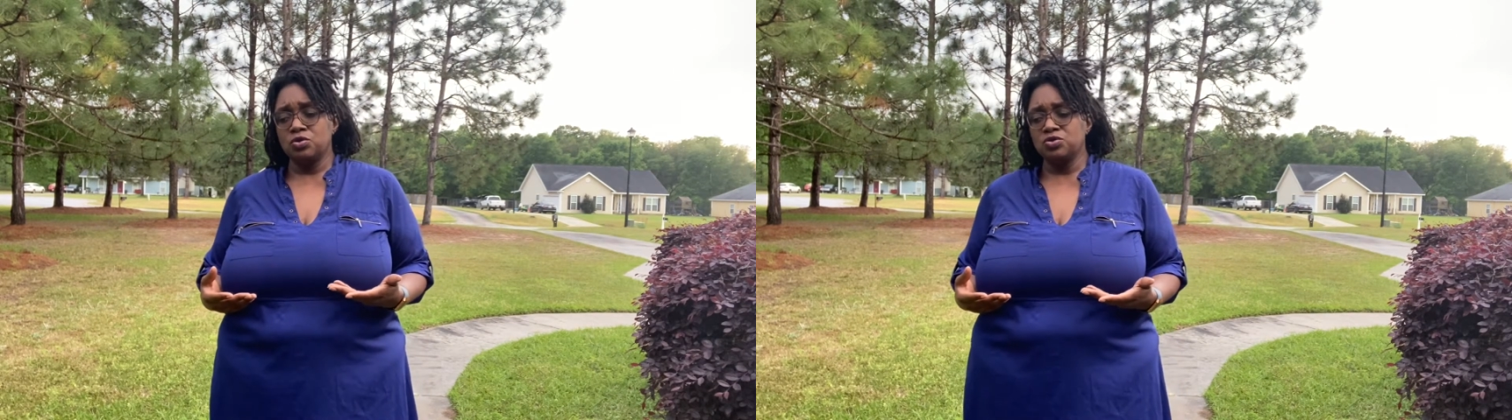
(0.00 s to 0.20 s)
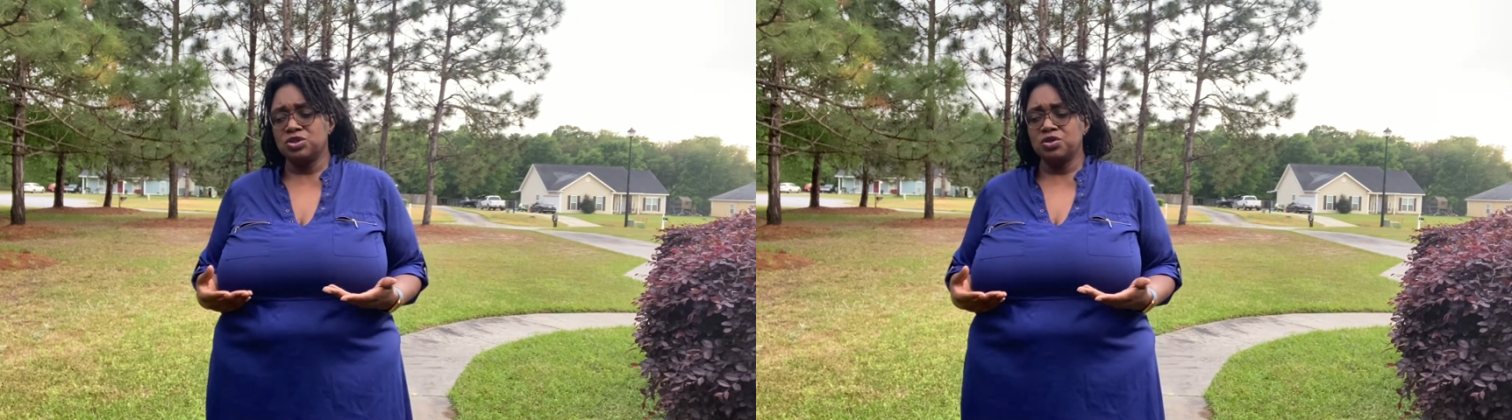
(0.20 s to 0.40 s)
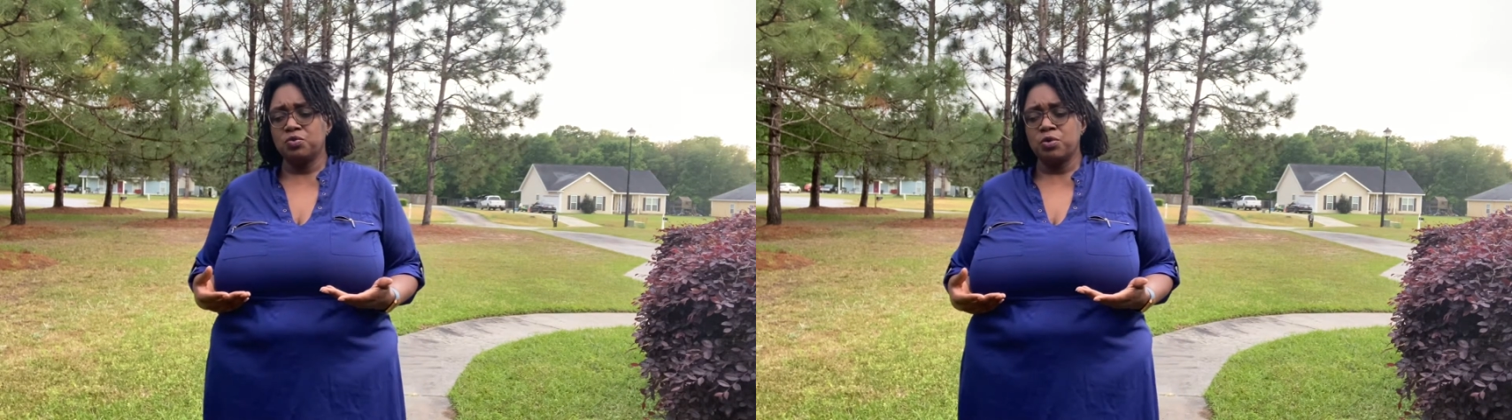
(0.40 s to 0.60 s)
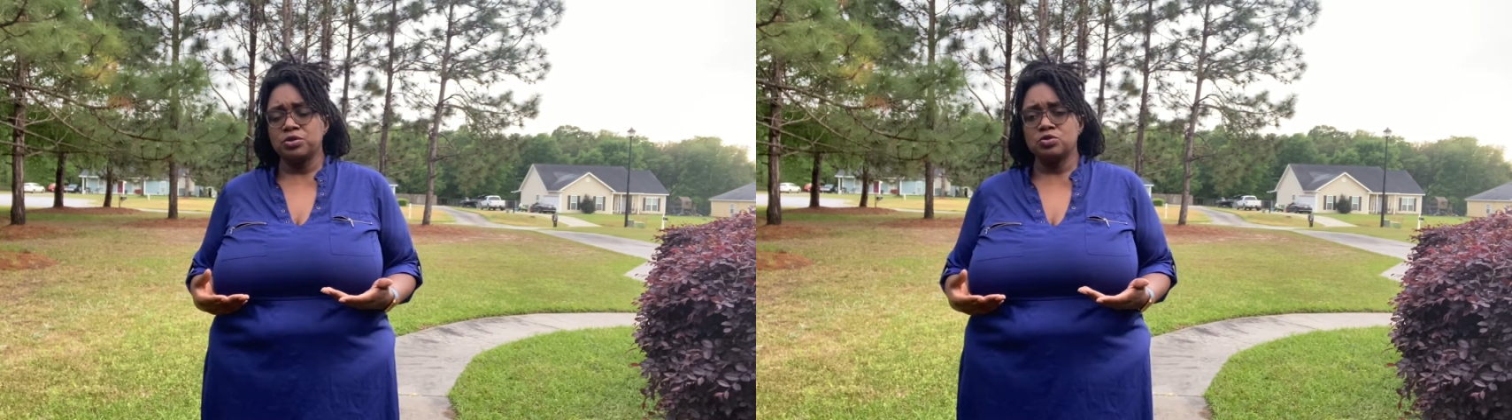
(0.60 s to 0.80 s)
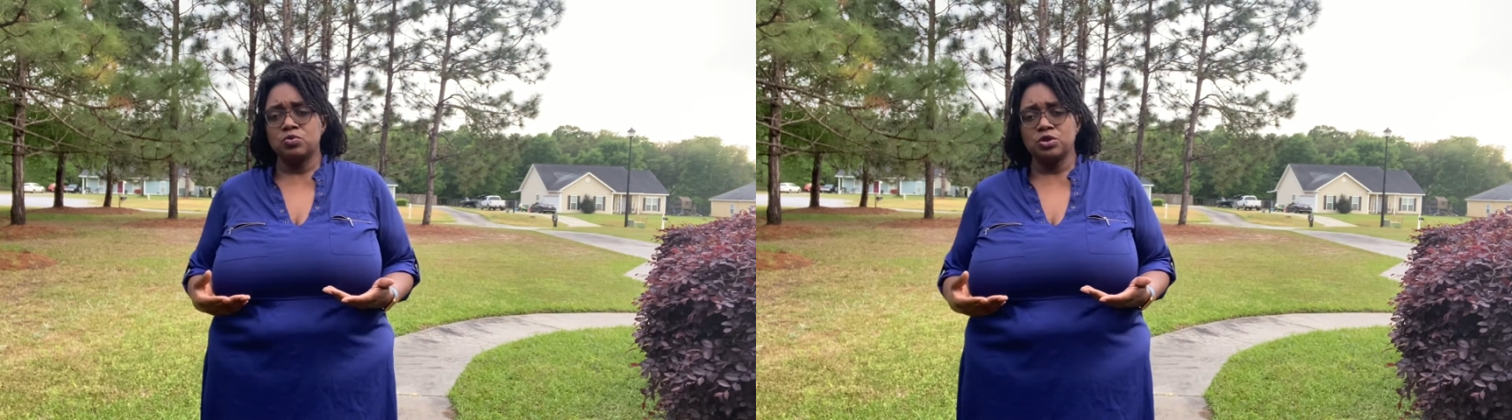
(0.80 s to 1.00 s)
You still
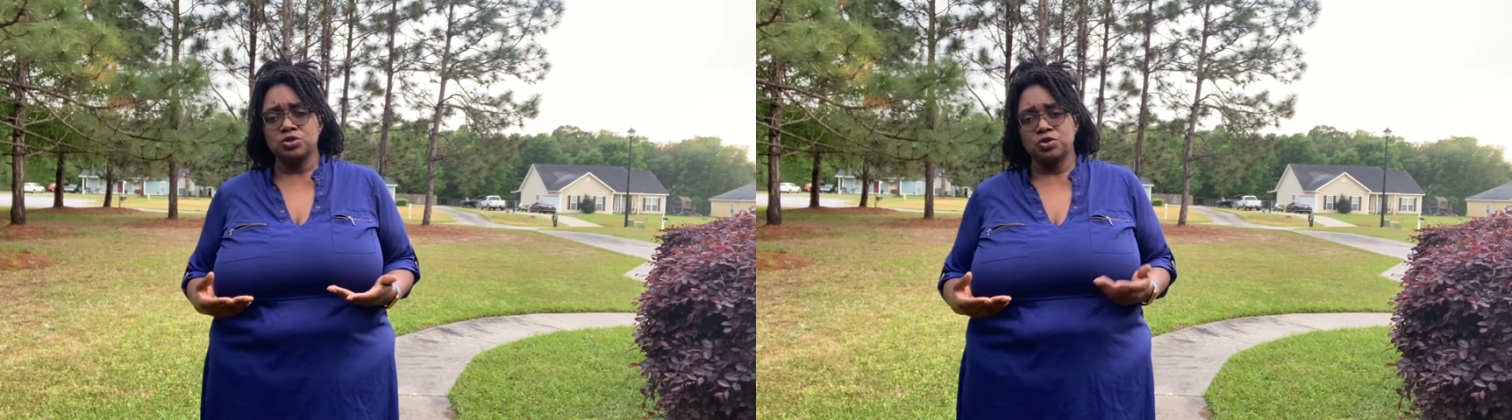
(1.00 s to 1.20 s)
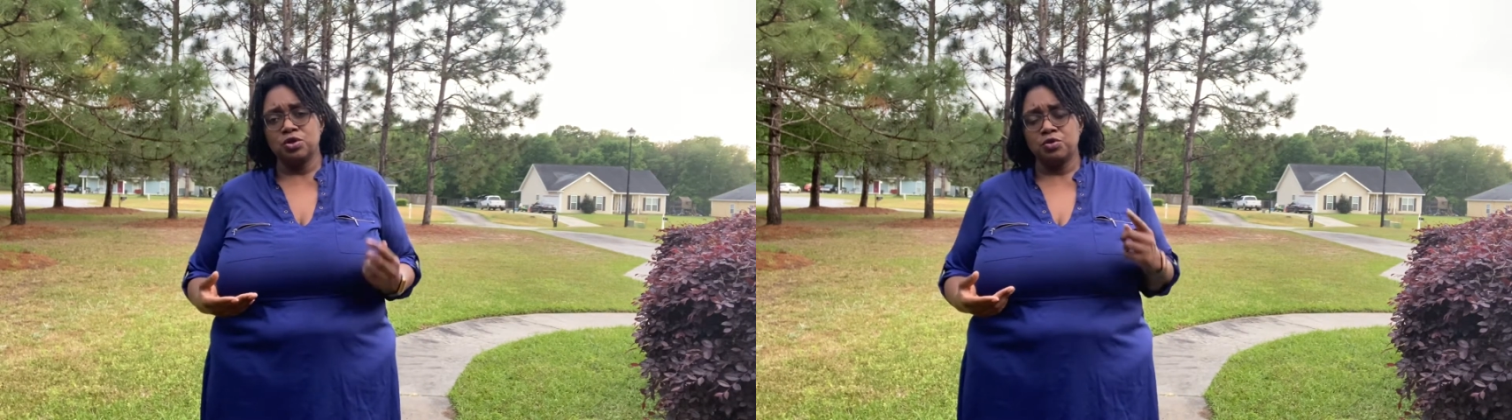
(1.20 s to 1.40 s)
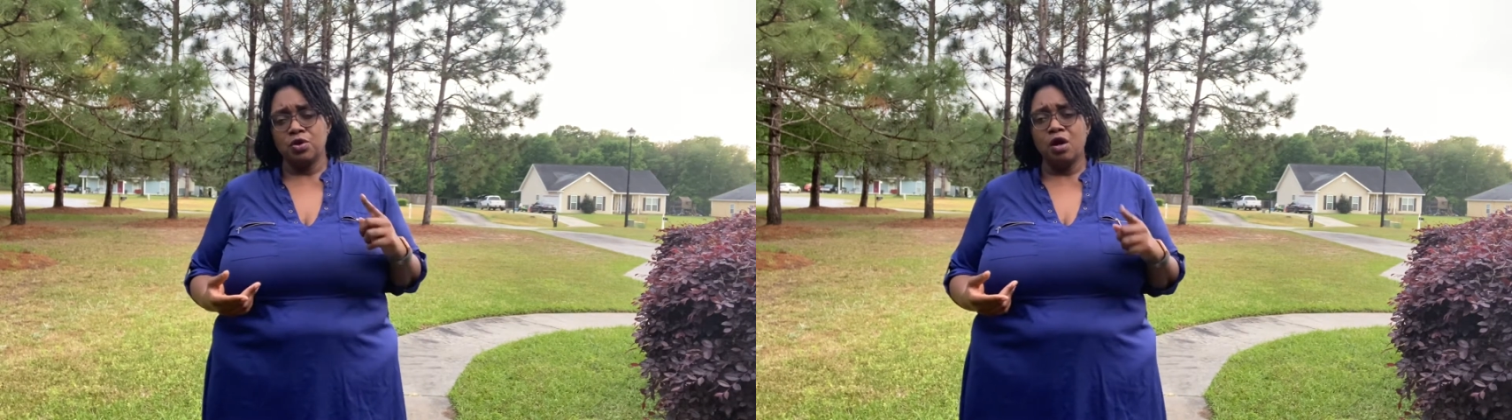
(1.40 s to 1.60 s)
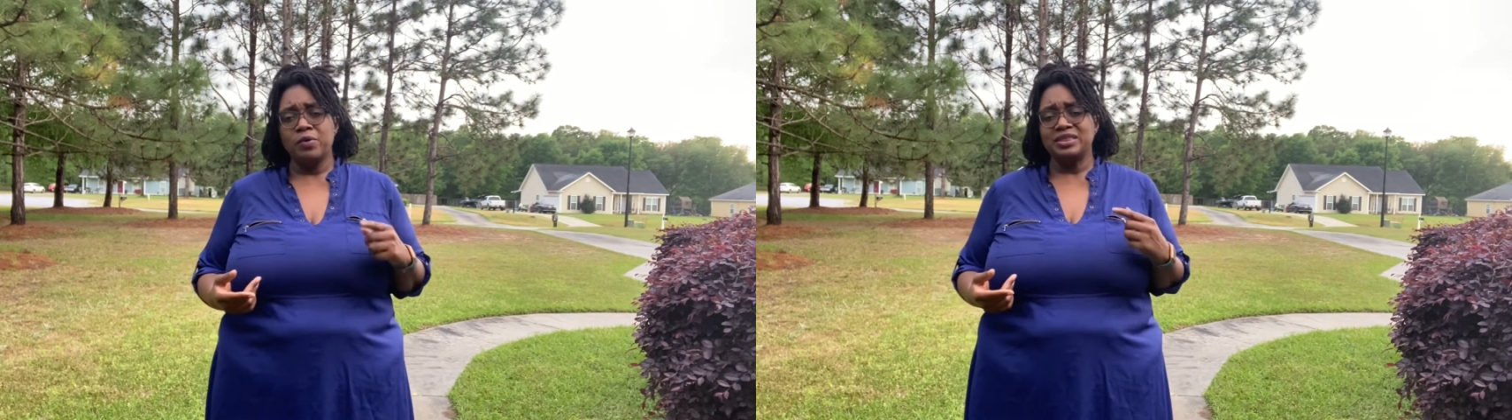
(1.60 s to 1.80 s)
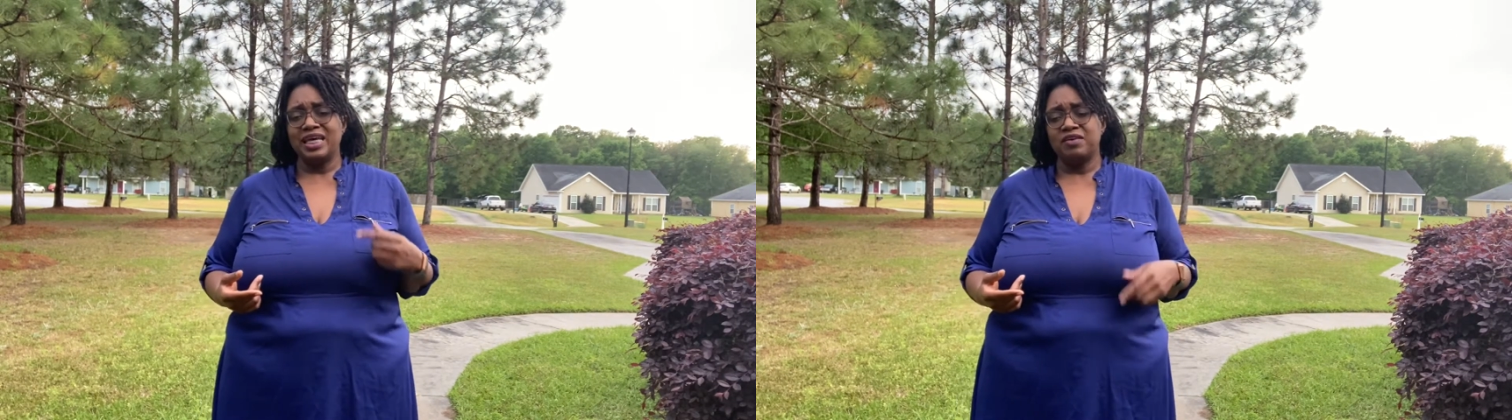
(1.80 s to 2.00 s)
work towards your goal. You
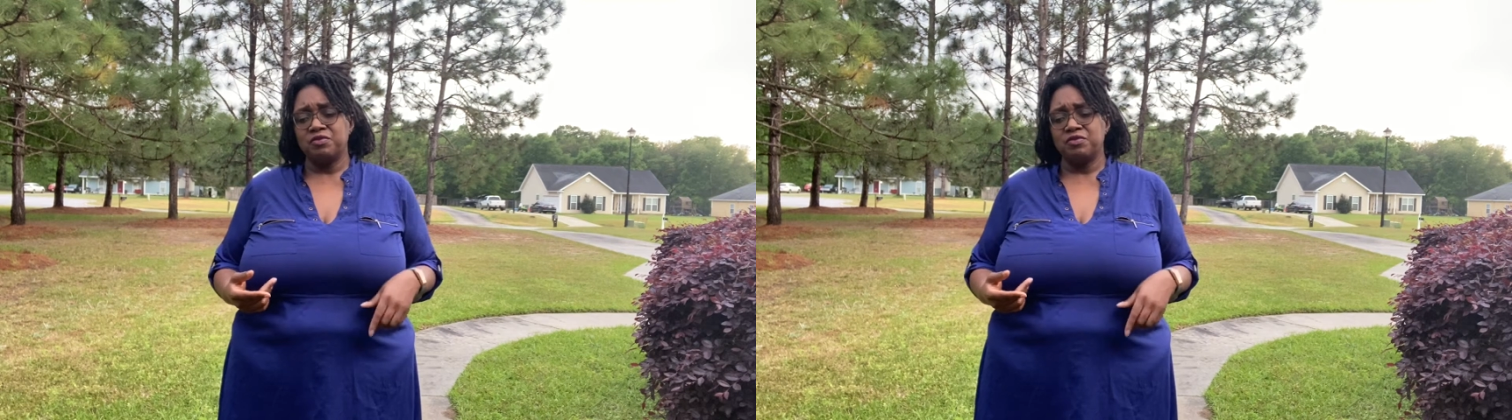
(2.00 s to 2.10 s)
always have